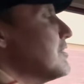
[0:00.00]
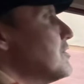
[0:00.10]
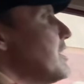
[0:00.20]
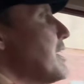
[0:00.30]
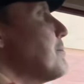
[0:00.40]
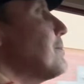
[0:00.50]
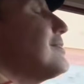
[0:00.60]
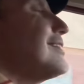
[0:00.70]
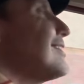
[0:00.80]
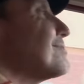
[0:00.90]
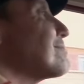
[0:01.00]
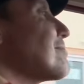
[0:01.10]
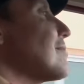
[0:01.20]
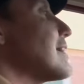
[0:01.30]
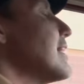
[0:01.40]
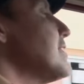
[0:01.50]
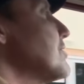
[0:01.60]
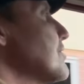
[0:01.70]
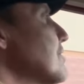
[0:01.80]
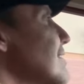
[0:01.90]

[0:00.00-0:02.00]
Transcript: the tape, it just,